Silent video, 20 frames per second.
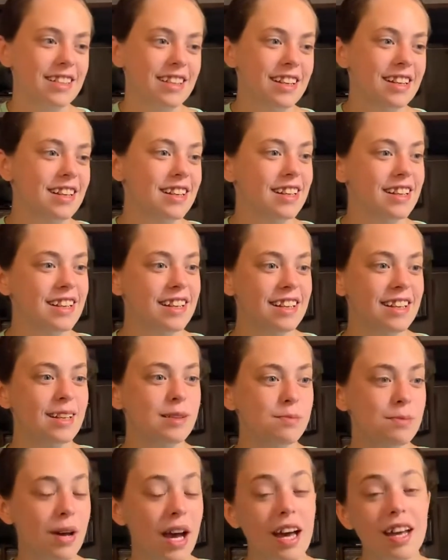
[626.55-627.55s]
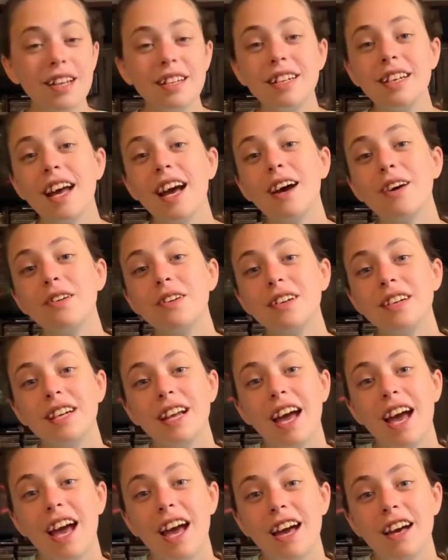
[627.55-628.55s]
about an hour and a
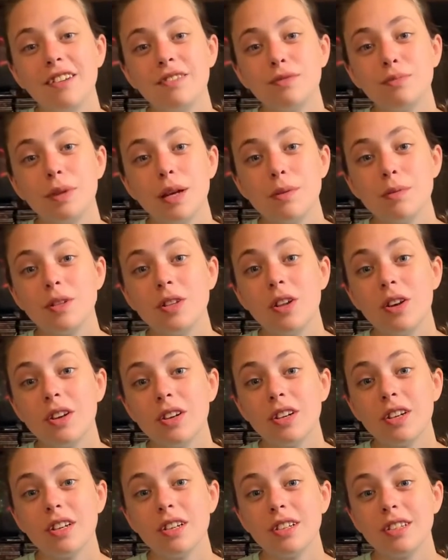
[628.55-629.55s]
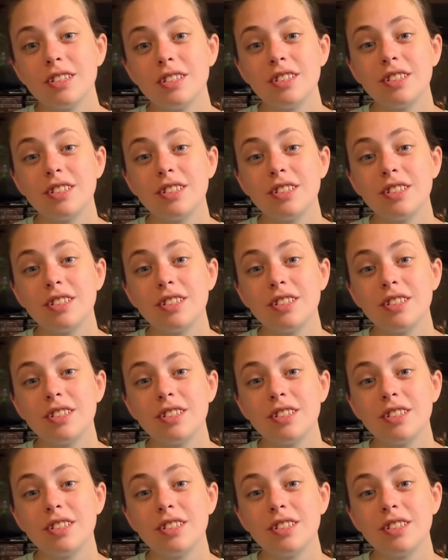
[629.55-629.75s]
half, maybe longer.